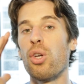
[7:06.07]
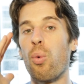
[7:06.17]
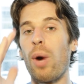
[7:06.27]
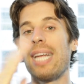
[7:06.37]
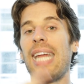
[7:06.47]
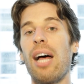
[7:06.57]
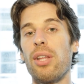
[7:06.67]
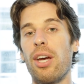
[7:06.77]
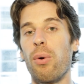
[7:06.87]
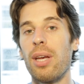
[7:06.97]
Ray
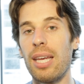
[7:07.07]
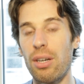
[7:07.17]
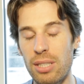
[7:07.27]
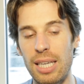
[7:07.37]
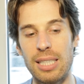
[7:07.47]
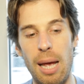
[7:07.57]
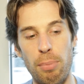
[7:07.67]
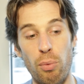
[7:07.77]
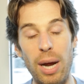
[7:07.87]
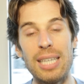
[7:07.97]
Dalio, here's an
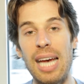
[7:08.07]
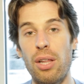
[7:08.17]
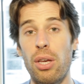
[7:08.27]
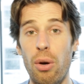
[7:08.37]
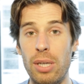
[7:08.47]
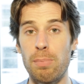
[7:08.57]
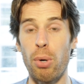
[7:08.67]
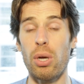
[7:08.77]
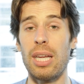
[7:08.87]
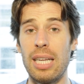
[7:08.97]
example. Ray Dalio has
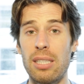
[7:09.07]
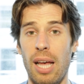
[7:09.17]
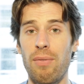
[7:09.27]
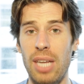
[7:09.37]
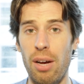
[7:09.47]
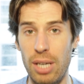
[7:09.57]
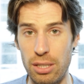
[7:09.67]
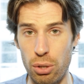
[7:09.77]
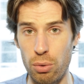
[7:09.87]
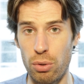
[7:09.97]
broken his life down
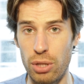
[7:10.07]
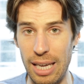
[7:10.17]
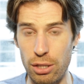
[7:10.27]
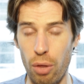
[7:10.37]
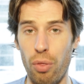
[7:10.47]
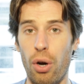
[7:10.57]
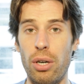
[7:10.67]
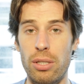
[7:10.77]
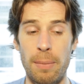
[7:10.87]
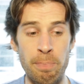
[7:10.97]
into
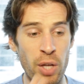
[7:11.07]
thirds.